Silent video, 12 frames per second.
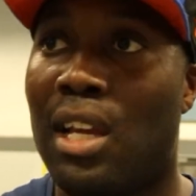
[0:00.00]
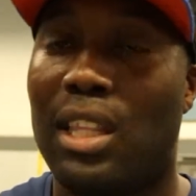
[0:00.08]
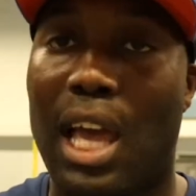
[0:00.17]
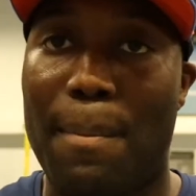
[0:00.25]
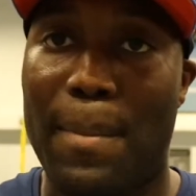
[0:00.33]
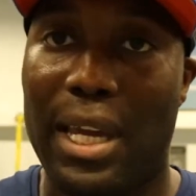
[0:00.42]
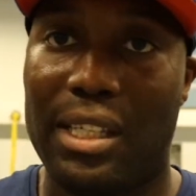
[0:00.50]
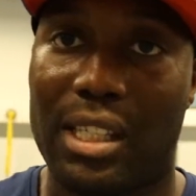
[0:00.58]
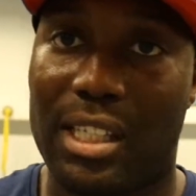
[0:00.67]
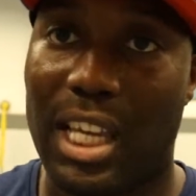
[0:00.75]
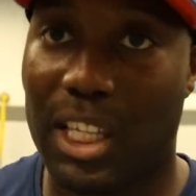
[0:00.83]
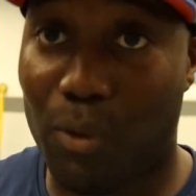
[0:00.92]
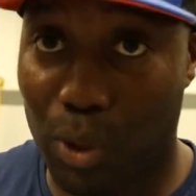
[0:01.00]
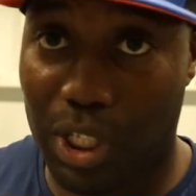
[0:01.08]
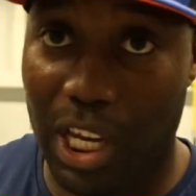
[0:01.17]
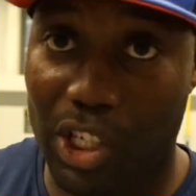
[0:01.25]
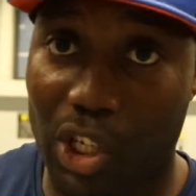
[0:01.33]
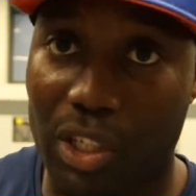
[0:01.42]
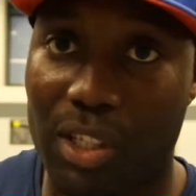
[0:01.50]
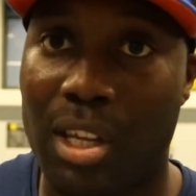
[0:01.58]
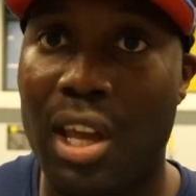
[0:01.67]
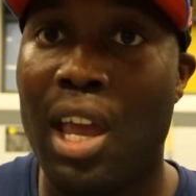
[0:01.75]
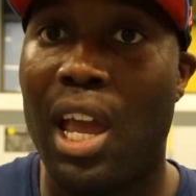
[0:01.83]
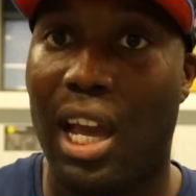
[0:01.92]
That makes successful sessions,
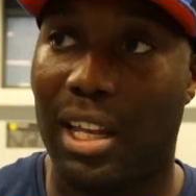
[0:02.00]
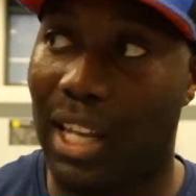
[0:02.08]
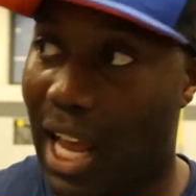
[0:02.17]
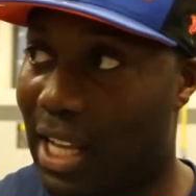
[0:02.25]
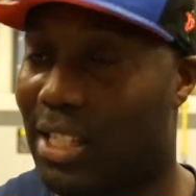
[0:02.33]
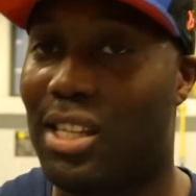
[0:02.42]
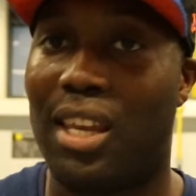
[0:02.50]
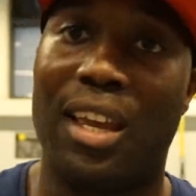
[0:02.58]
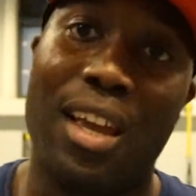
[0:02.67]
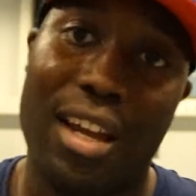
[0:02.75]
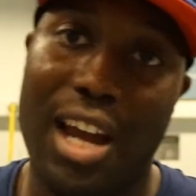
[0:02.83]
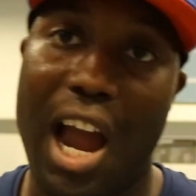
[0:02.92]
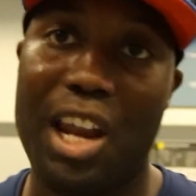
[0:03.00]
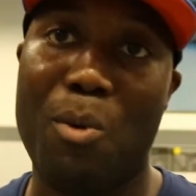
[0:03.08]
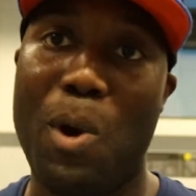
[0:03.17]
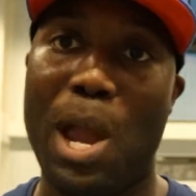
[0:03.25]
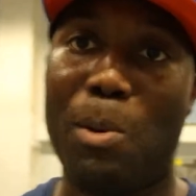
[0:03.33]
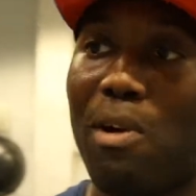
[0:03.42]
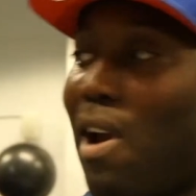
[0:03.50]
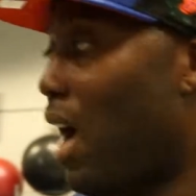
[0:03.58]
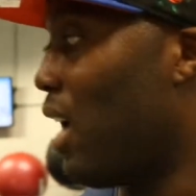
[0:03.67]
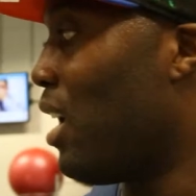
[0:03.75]
and that's kind of where we're at.